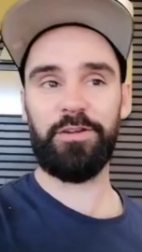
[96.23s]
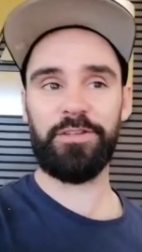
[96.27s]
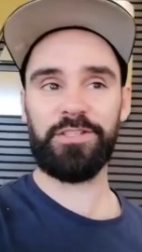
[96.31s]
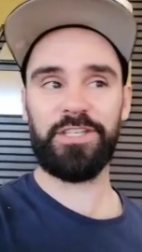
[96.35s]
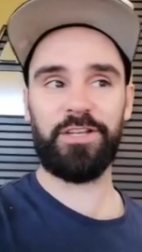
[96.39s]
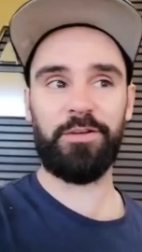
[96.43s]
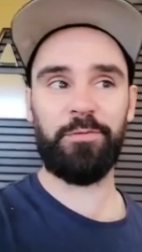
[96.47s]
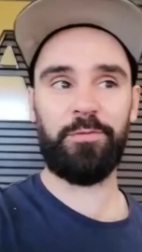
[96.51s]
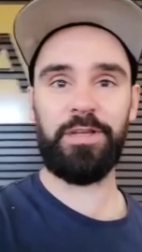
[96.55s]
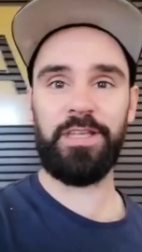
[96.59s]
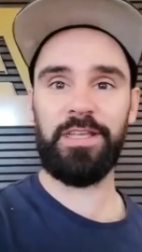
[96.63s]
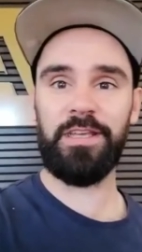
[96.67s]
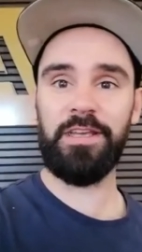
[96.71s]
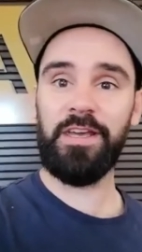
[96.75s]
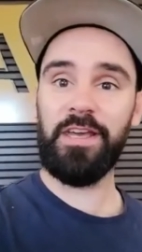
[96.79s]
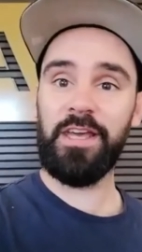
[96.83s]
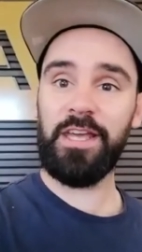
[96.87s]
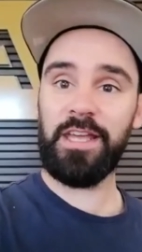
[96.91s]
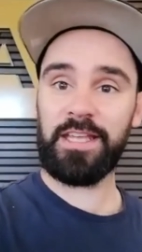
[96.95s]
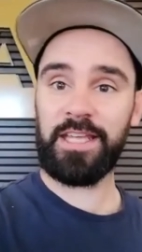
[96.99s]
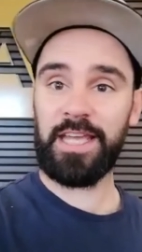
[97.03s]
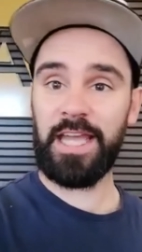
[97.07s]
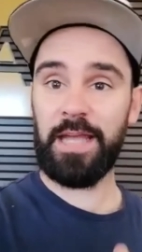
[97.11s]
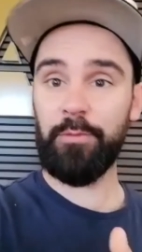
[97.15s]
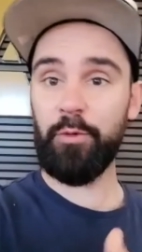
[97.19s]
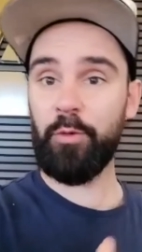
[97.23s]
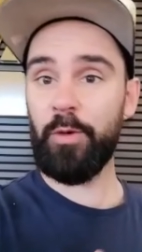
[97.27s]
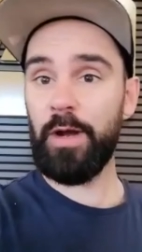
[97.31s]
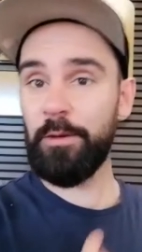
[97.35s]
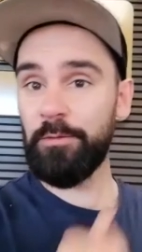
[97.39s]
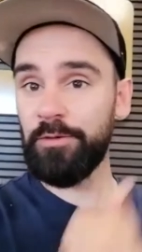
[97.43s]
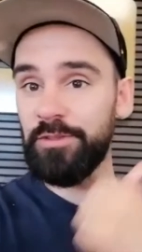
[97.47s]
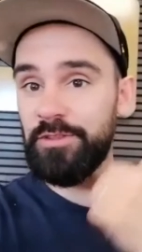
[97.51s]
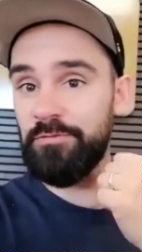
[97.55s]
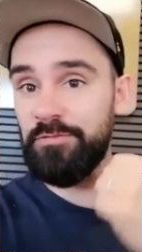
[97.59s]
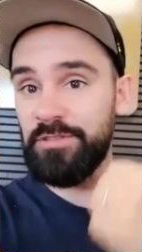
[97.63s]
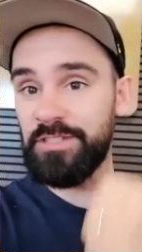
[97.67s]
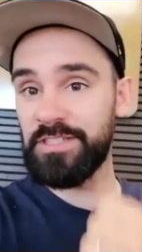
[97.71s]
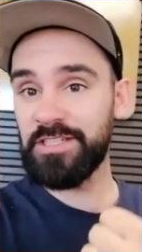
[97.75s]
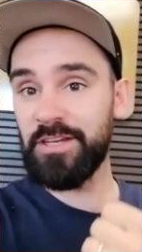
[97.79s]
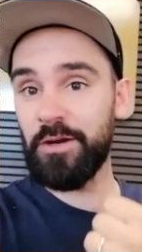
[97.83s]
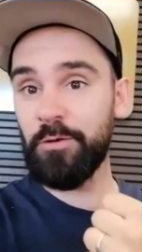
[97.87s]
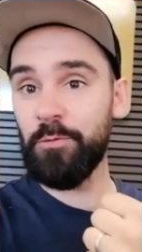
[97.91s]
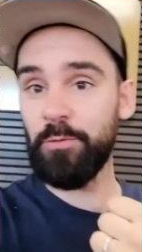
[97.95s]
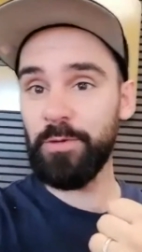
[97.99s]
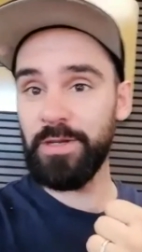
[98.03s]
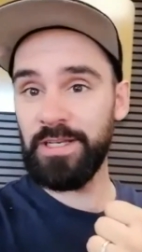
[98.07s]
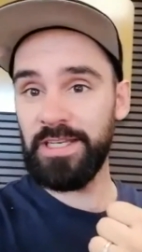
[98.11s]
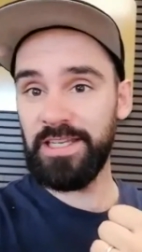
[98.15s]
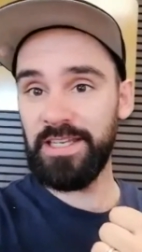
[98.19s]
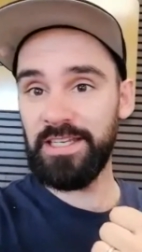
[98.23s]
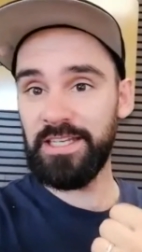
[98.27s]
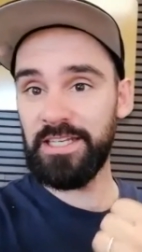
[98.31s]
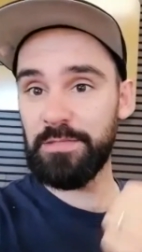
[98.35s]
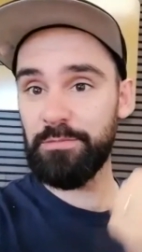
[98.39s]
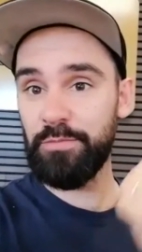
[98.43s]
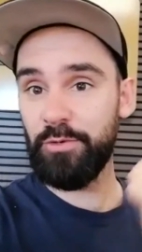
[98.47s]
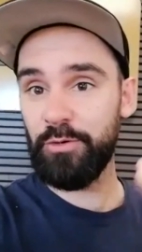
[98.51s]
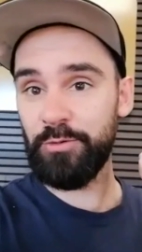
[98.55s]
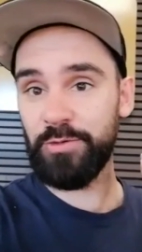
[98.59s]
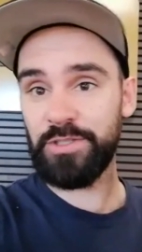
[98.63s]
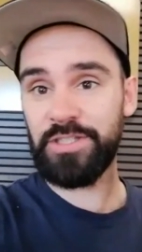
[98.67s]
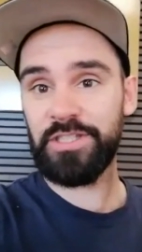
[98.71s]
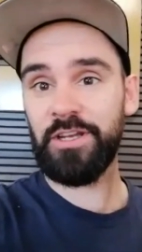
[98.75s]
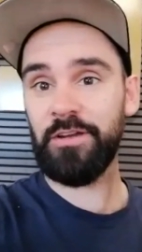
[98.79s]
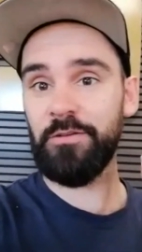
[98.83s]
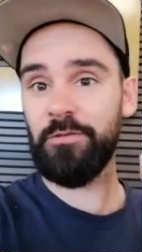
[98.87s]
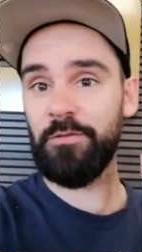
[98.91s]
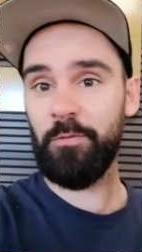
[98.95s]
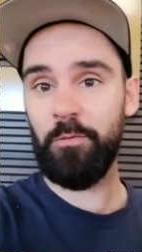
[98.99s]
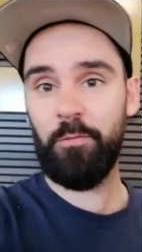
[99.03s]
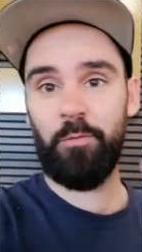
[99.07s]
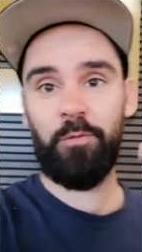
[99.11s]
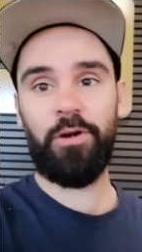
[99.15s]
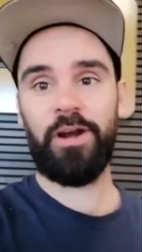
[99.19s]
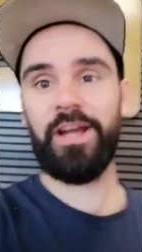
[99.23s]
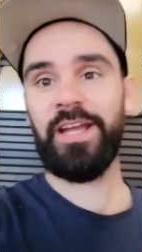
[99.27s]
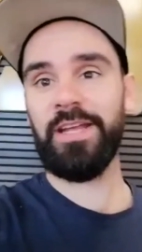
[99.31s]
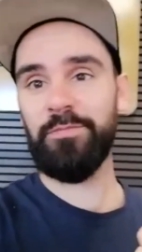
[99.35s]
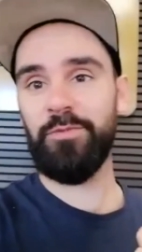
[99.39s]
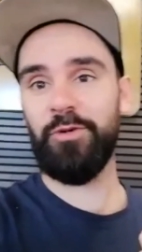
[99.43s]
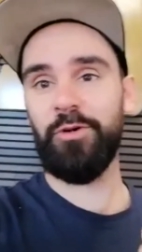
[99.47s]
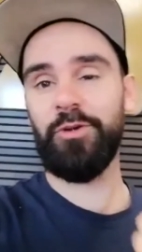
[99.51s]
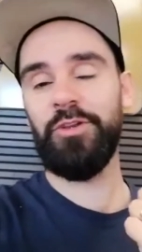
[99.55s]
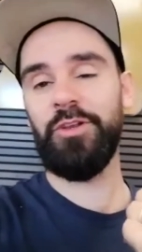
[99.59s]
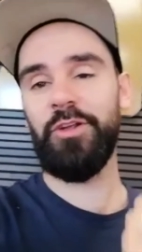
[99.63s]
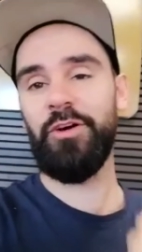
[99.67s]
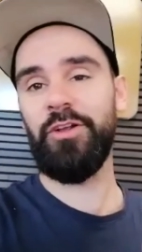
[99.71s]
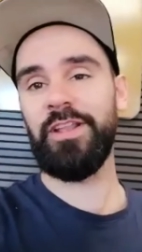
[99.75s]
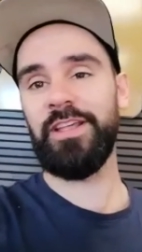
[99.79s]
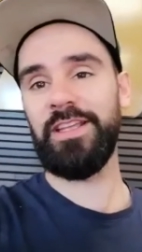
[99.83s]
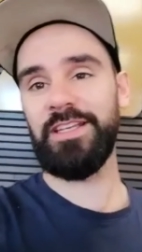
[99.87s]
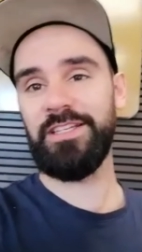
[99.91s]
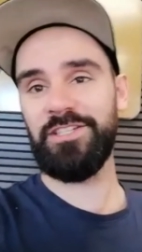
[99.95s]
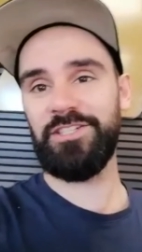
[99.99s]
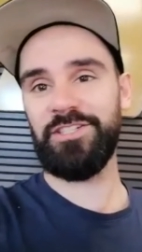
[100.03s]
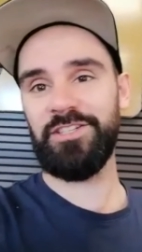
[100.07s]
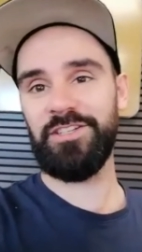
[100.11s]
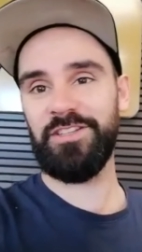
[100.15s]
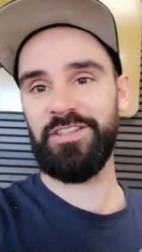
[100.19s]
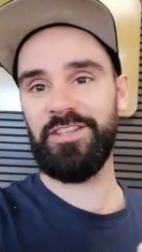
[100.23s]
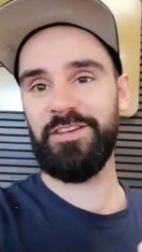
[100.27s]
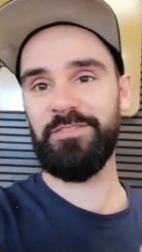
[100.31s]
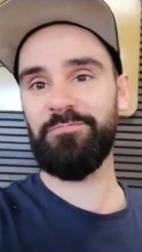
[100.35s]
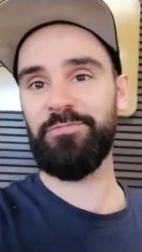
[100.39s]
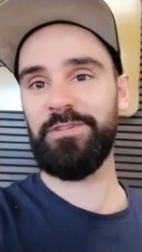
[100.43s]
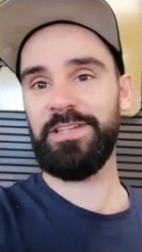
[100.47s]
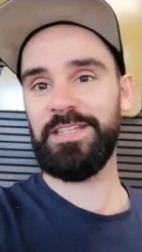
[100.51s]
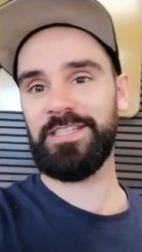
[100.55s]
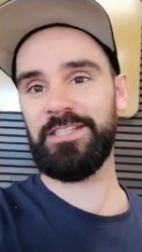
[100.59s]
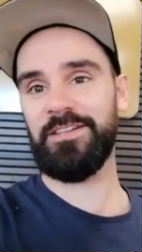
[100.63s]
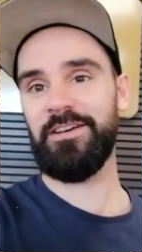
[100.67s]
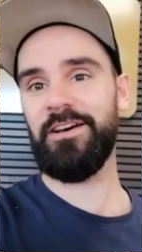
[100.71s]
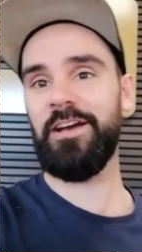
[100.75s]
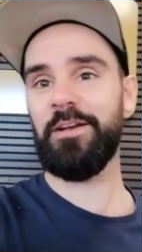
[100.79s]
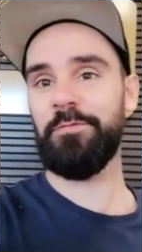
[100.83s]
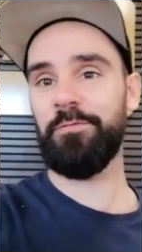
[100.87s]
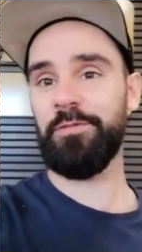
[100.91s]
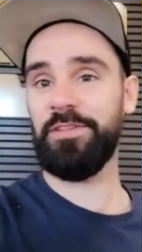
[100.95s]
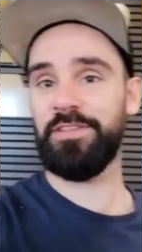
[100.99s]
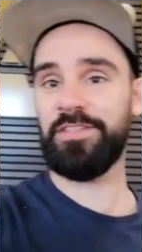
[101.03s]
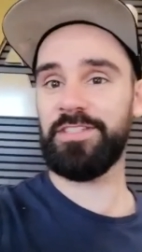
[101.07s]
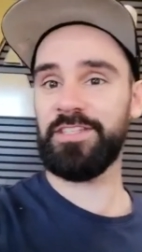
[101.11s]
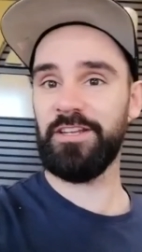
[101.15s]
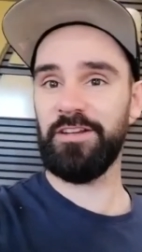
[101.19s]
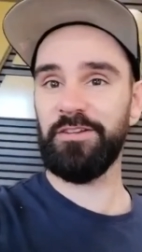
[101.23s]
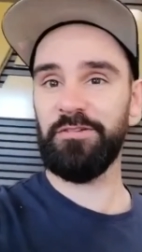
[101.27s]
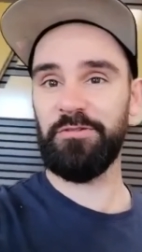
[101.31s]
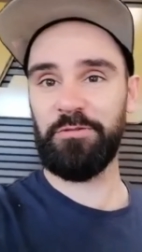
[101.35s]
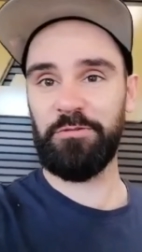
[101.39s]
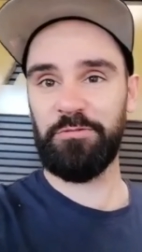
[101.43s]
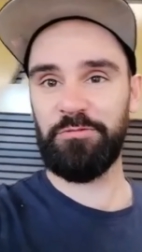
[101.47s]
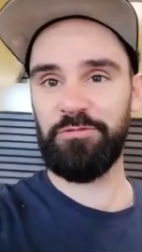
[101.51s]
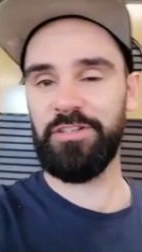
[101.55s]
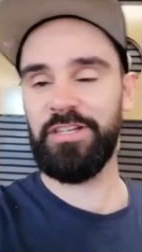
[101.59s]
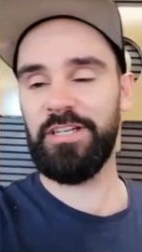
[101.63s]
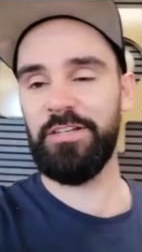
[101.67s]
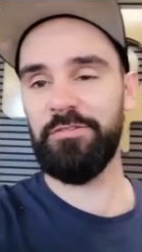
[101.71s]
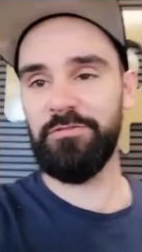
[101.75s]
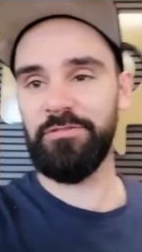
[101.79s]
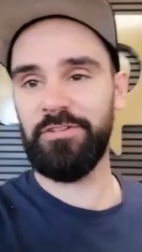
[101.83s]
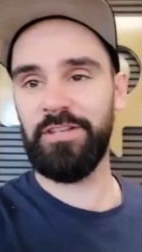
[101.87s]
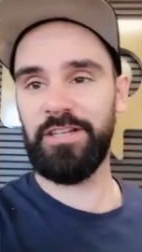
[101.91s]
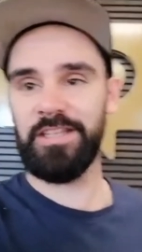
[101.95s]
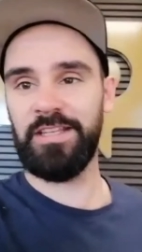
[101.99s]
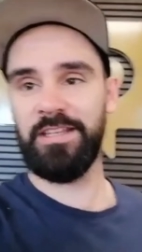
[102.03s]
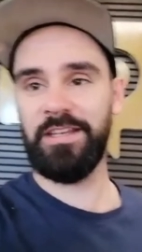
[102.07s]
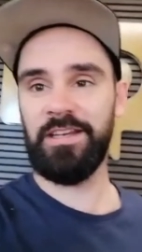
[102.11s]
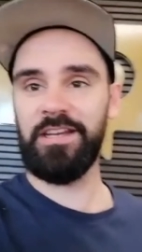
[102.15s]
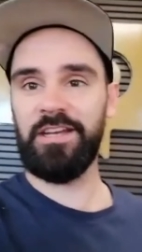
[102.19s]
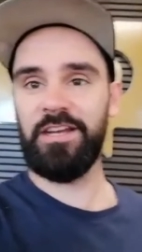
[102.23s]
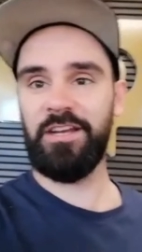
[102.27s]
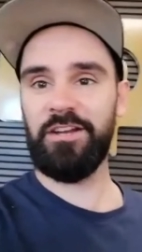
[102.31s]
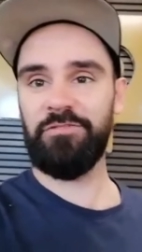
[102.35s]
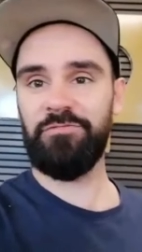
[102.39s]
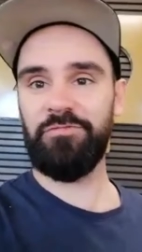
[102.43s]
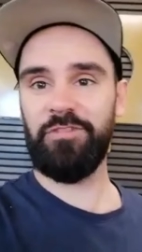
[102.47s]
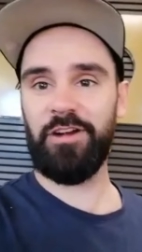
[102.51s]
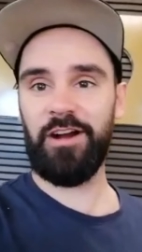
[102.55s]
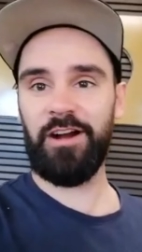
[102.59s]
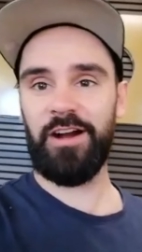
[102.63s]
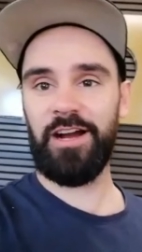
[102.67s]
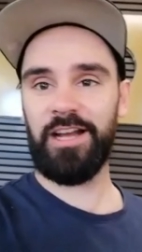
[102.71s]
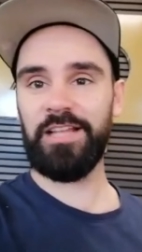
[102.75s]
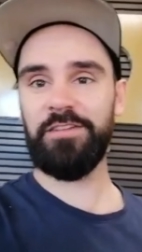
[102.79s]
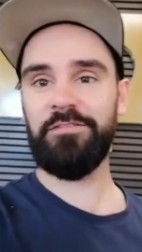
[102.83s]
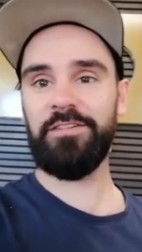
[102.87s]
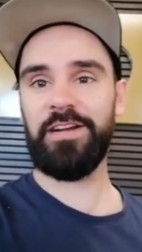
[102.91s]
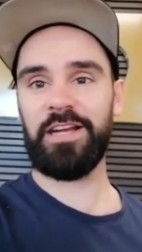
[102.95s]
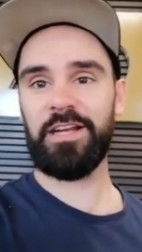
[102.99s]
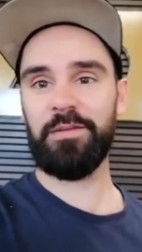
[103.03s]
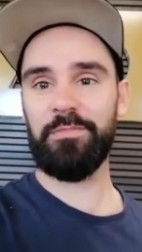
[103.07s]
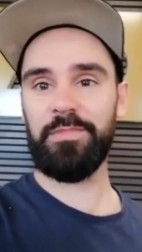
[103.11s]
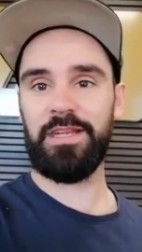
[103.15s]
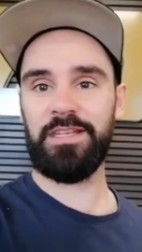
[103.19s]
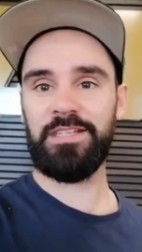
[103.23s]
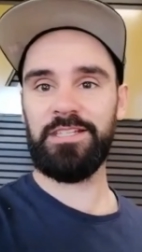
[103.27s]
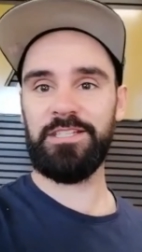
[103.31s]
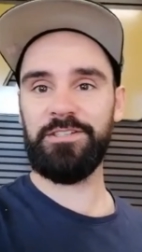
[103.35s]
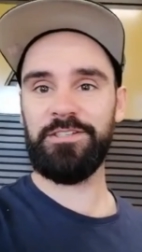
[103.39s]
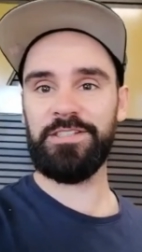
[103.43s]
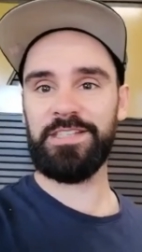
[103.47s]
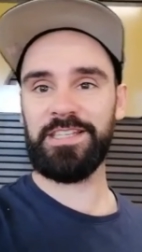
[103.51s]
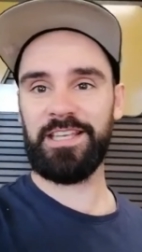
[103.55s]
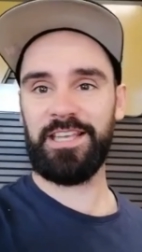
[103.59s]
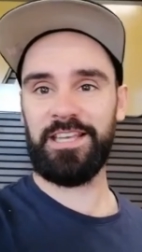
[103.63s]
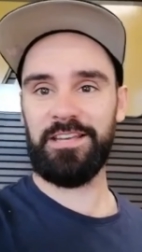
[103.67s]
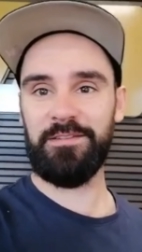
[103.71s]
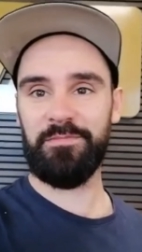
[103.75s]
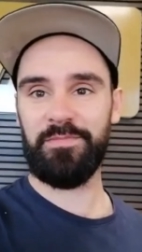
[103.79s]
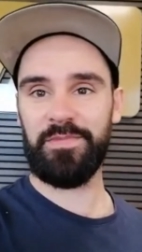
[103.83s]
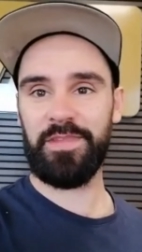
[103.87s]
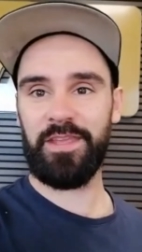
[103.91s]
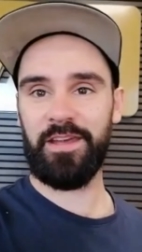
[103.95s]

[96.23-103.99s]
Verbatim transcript: So we came away with the result we needed, but also way more knowledge than we started with. So really, really highly recommend using him.